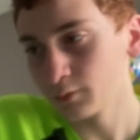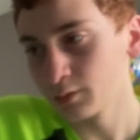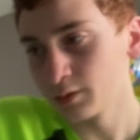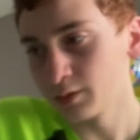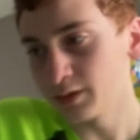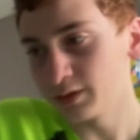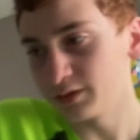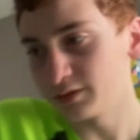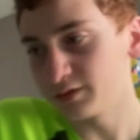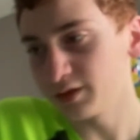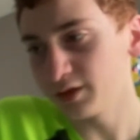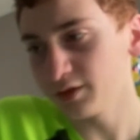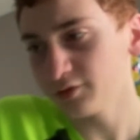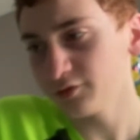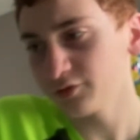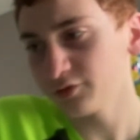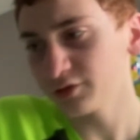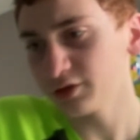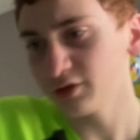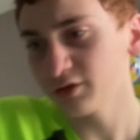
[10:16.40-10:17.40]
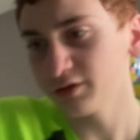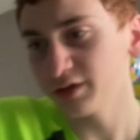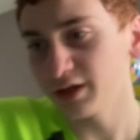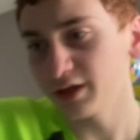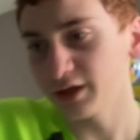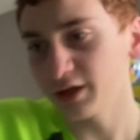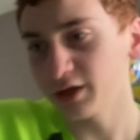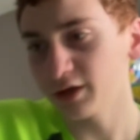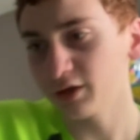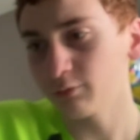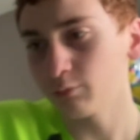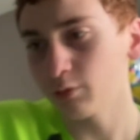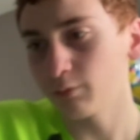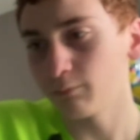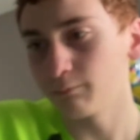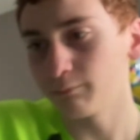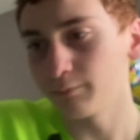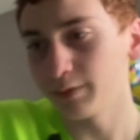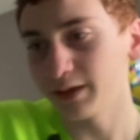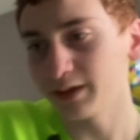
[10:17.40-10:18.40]
He does stall in the air while
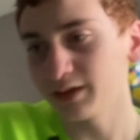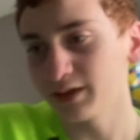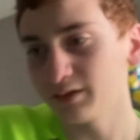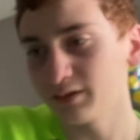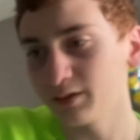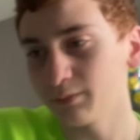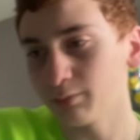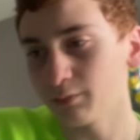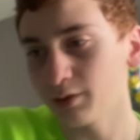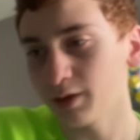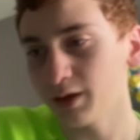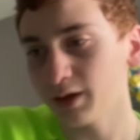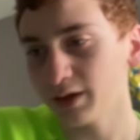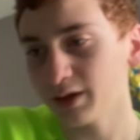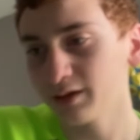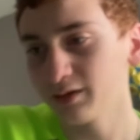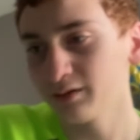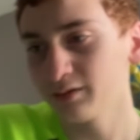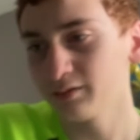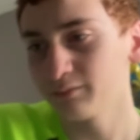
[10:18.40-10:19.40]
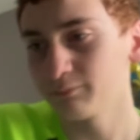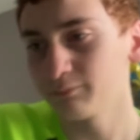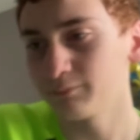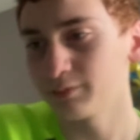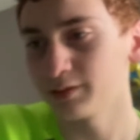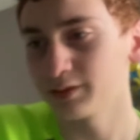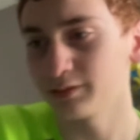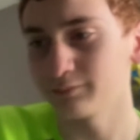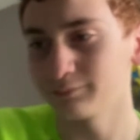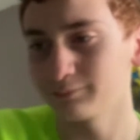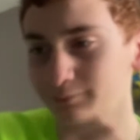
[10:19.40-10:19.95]
making the block, but